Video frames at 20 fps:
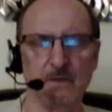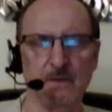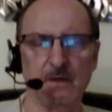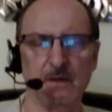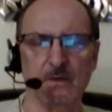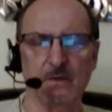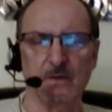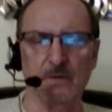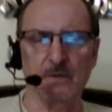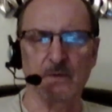
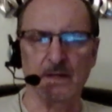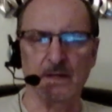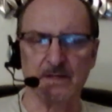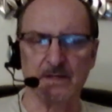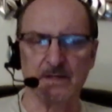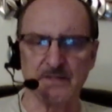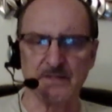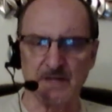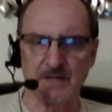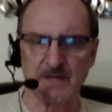Well, at the
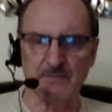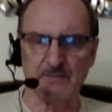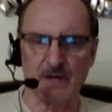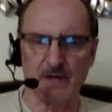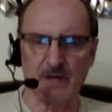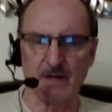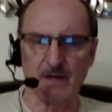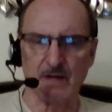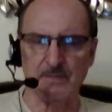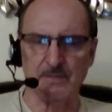same
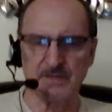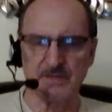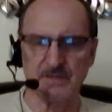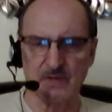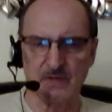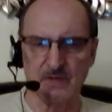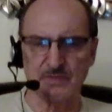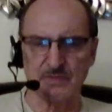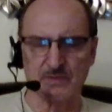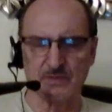time, He's
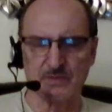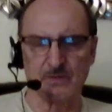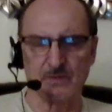also